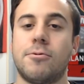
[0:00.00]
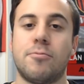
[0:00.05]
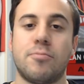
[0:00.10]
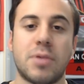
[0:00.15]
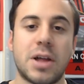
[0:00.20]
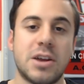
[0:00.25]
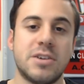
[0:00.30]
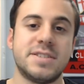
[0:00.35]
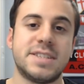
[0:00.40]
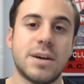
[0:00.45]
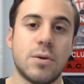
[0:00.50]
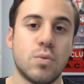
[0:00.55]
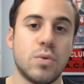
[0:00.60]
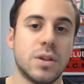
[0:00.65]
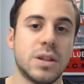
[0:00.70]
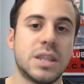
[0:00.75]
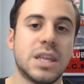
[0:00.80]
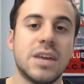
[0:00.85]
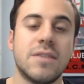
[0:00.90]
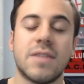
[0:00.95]
players that
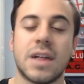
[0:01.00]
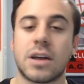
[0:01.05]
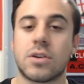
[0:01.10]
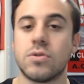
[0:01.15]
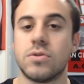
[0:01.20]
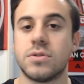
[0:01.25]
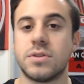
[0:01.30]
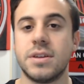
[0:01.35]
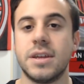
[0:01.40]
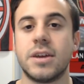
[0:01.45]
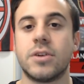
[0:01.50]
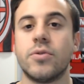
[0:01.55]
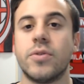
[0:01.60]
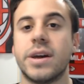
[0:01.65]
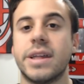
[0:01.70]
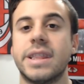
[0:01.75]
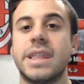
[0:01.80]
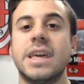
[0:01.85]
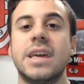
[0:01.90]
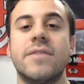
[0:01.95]
will leave, like Rodrigo
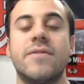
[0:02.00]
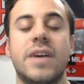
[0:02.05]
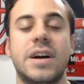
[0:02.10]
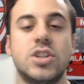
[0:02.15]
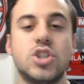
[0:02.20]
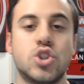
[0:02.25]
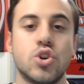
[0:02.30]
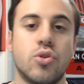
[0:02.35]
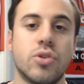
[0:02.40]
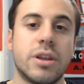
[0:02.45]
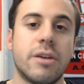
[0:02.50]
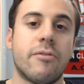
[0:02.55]
Eli, Vanjoni,